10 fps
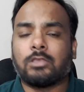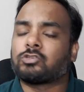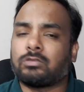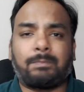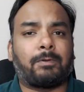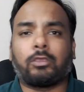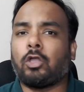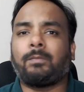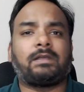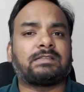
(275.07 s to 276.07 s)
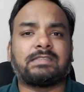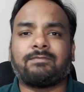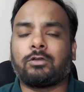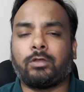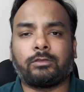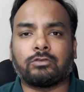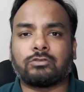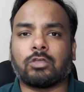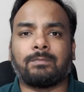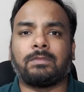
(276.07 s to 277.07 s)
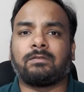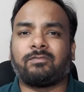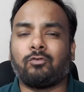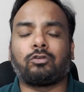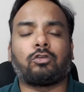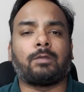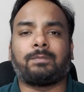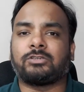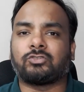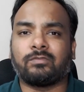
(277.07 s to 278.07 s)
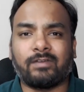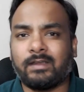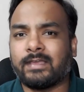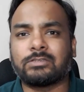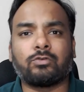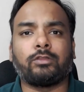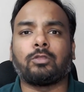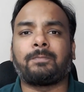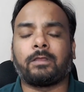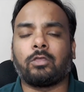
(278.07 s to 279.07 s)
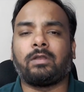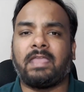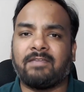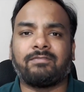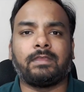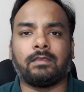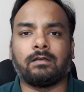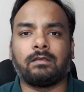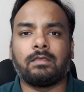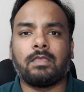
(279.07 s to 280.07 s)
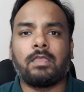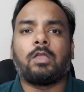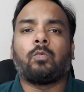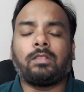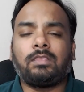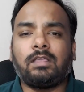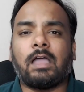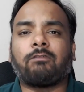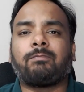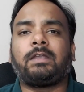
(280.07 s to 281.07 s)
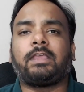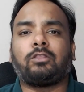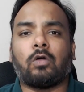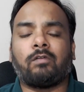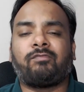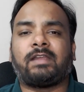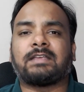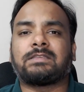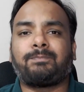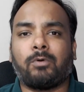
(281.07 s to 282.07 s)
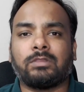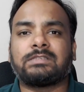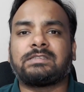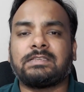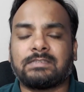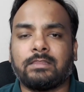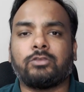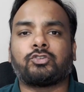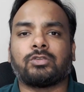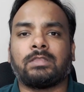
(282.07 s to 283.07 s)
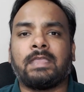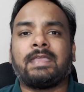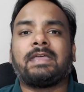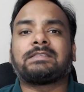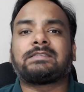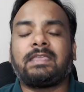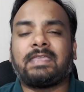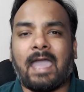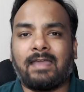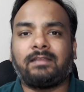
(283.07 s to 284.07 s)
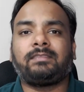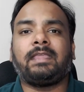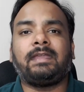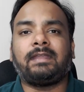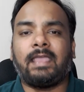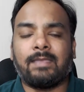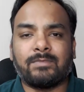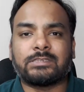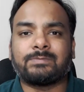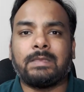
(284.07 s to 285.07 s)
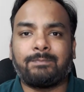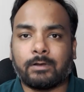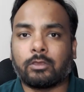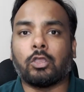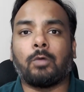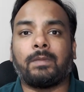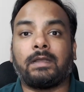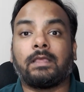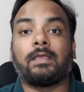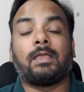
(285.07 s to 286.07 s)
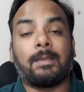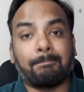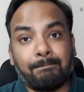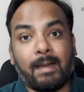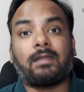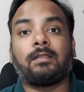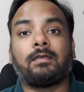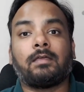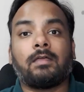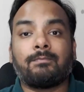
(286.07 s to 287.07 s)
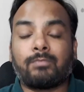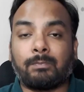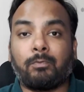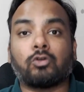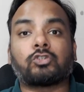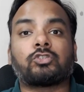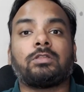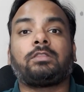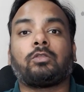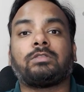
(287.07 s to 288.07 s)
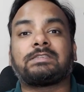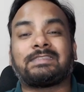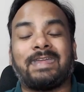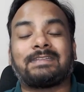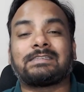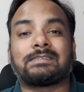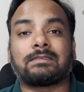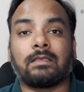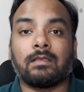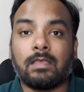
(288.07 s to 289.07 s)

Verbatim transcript: So the procurement is never going to stop. The Food Corporation of India is going to procure every year. What the government can offer as a policy solution is a guaranteed M S P procurement, but proportional to the state's